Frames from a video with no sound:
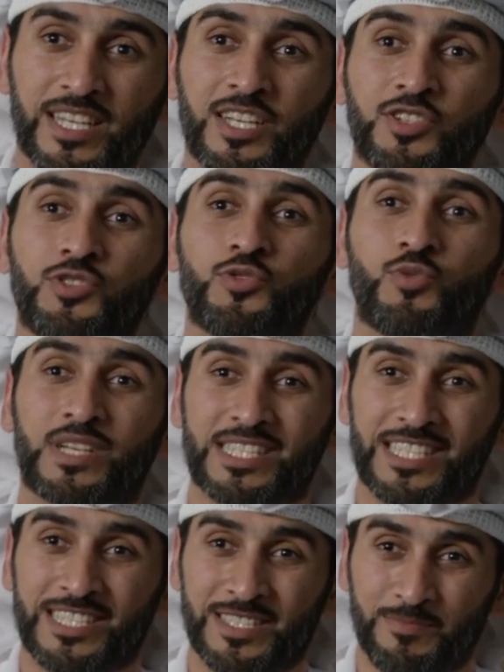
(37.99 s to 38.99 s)
into one
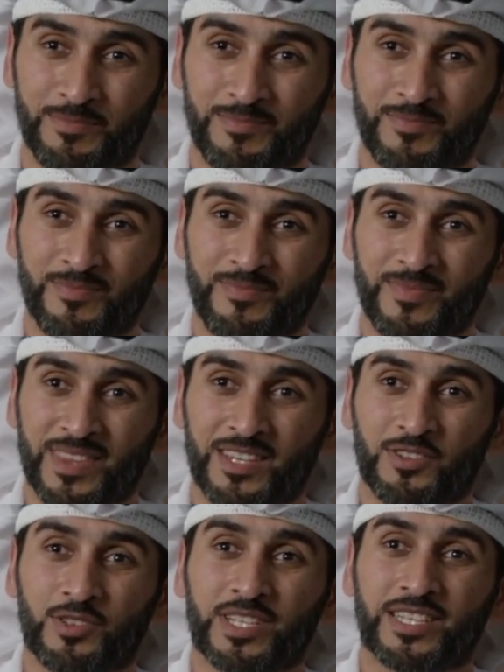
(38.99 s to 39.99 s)
system,
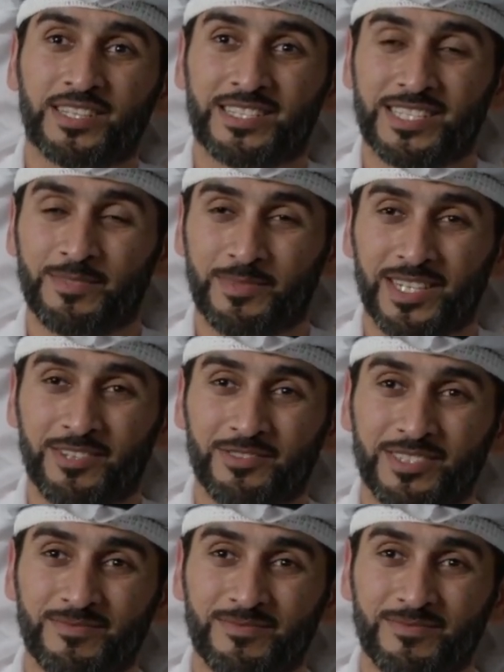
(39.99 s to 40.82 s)
Oracle H C M Cloud.